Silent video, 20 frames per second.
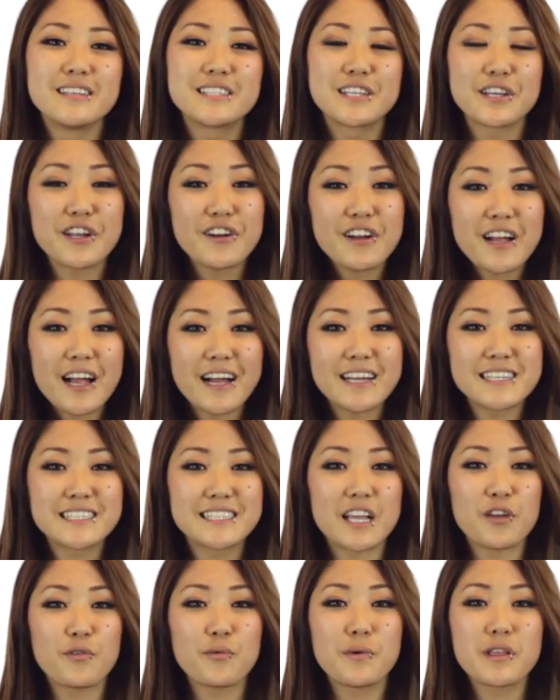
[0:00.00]
So here at
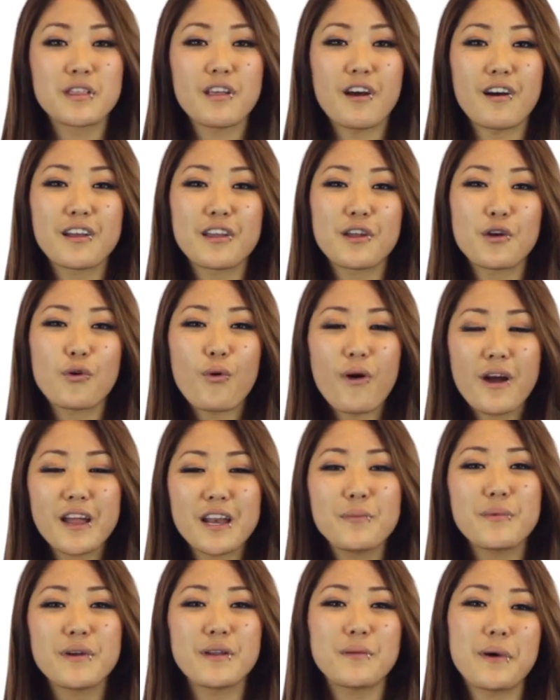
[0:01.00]
ISA, we've been talking
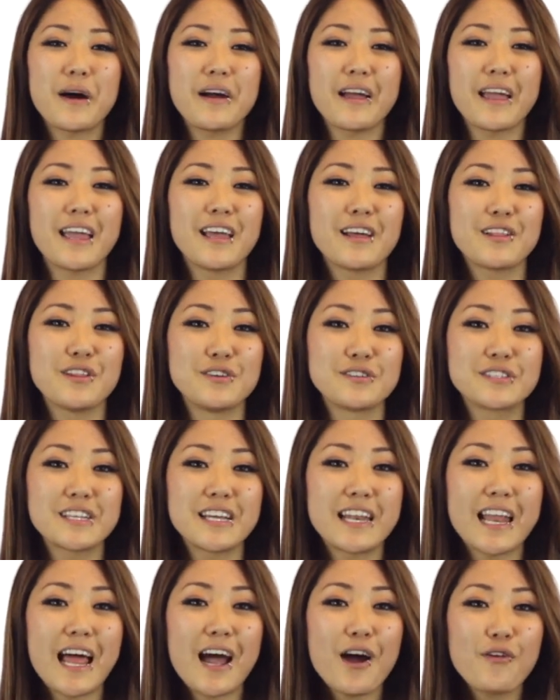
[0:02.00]
quite a bit about Hang Loose,
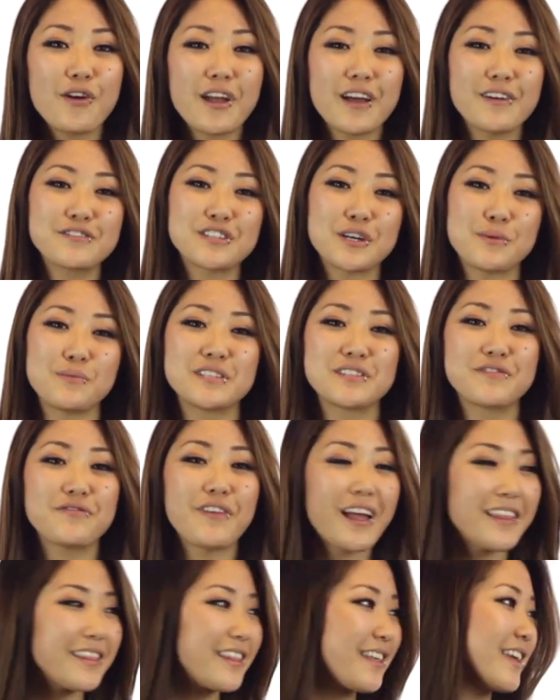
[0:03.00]
and now KevJumba is
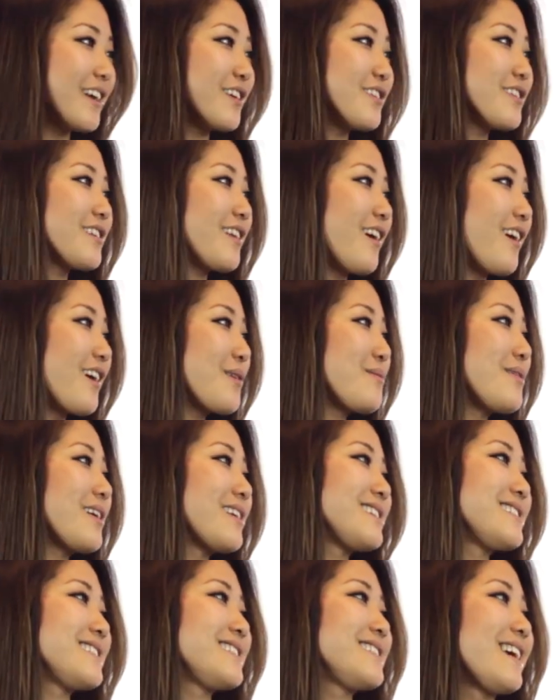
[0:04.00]
finally here to talk
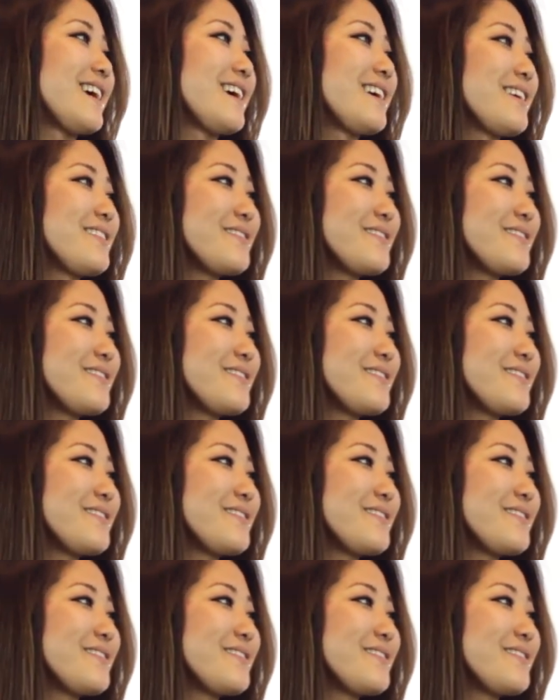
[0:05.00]
about it today.